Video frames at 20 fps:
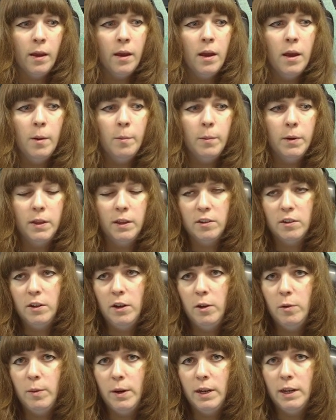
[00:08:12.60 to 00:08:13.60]
But there's
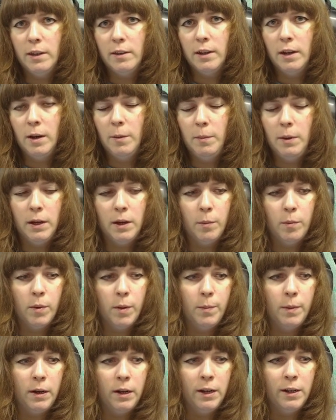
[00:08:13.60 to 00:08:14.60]
no way to set up like a
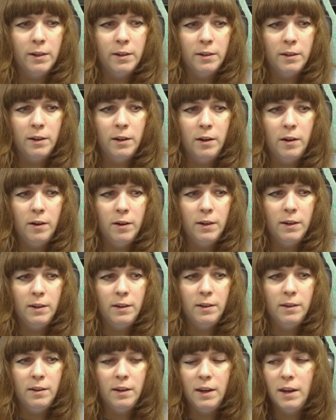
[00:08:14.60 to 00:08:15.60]
proper cluster
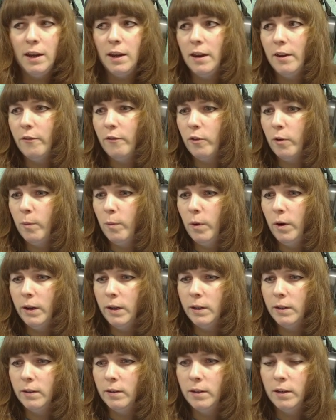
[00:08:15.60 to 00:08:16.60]
ID from what I
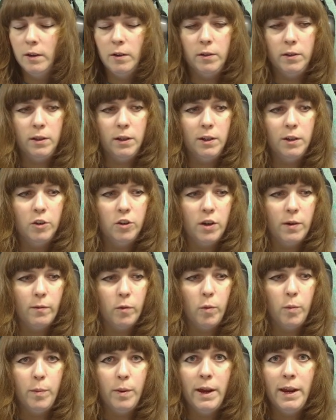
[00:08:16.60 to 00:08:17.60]
could see on their
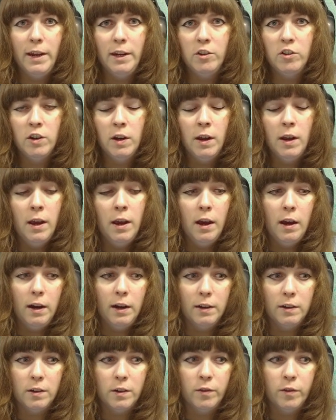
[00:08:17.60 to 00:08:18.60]
general page
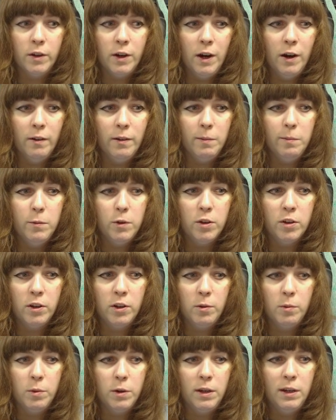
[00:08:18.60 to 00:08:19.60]
as of current, so
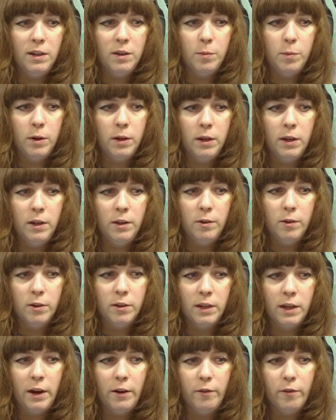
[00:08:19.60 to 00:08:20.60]
you would need to put it in
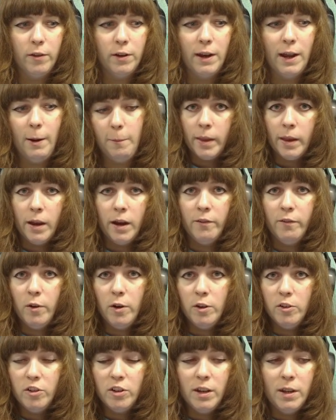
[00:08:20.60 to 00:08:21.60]
yourself. Now,
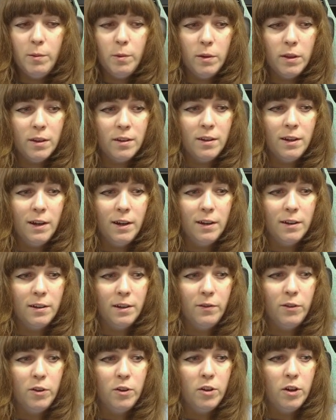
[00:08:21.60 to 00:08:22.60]
unfortunately, what this does,
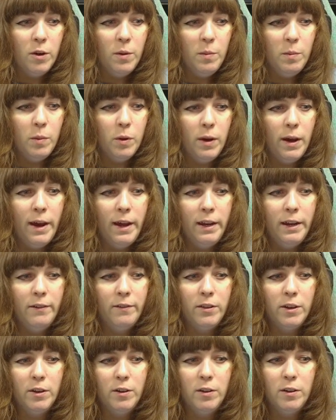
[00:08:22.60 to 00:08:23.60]
if you don't put any of
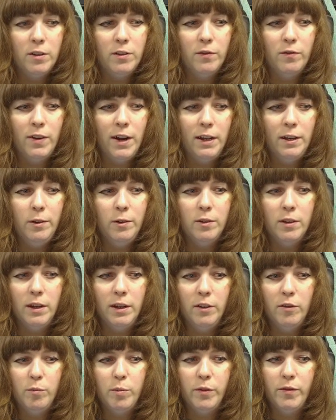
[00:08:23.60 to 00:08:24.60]
those values in
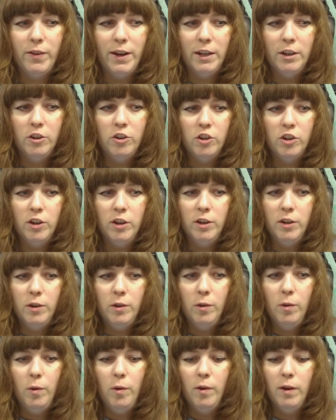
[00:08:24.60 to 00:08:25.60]
of prevention
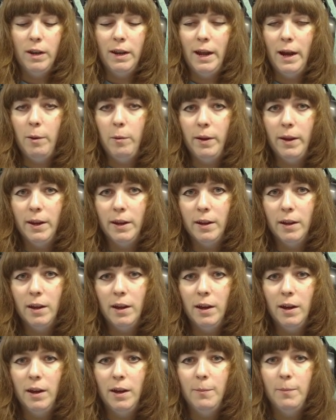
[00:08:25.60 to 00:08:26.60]
or allowing,
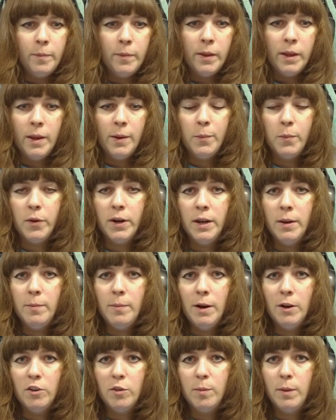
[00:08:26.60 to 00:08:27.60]
it pretty
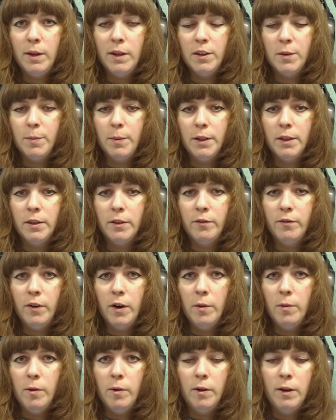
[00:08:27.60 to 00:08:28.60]
much means by
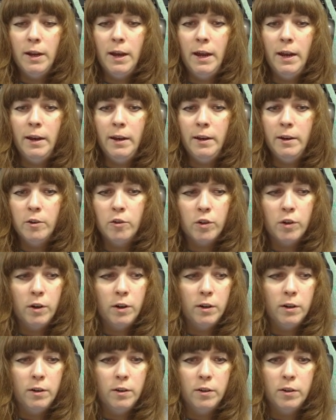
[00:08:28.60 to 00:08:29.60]
default on any
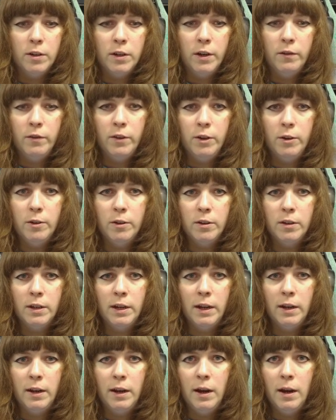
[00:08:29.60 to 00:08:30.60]
Nitrado server you
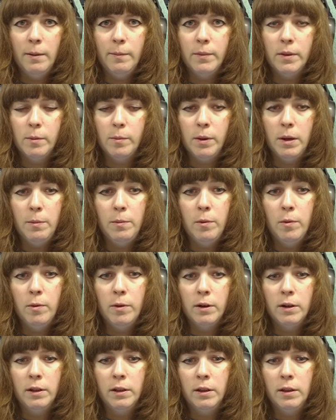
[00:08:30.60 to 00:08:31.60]
set up that people
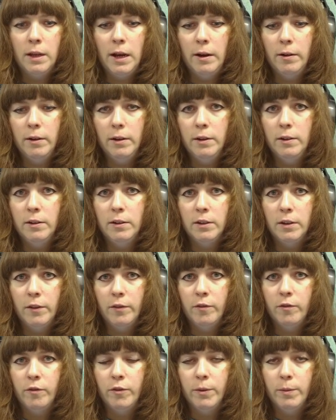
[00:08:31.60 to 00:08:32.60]
can download stuff
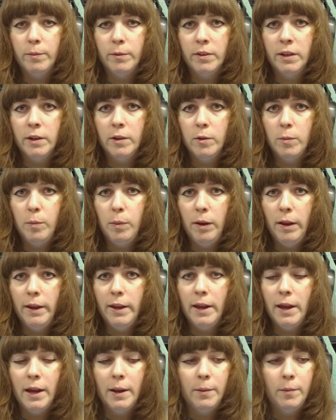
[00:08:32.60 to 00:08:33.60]
from single
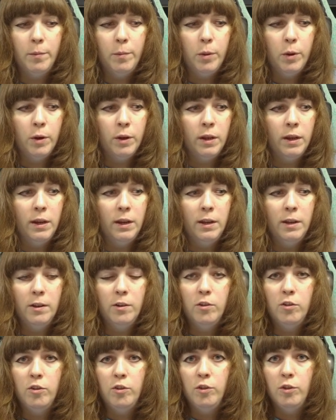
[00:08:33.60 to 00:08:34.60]
player and put it
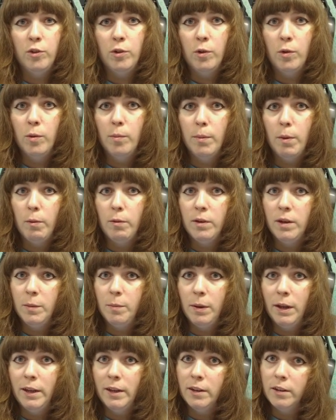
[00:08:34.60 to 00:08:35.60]
into your
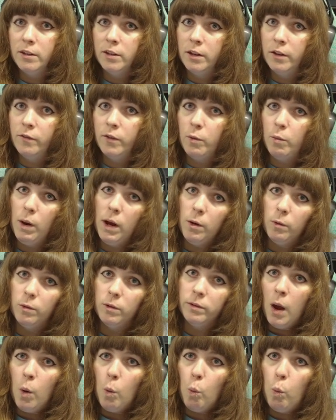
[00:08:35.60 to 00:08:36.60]
multiplayer server
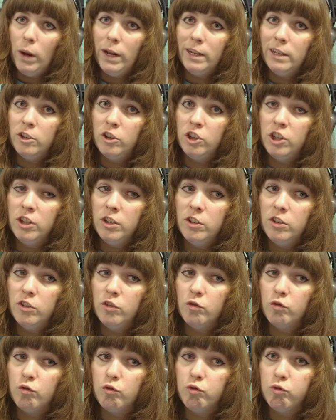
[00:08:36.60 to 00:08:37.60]
world, which is
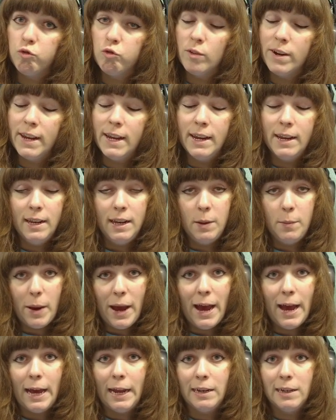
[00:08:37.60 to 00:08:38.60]
really
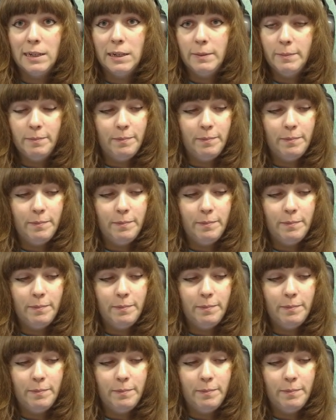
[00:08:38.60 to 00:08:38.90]
bad.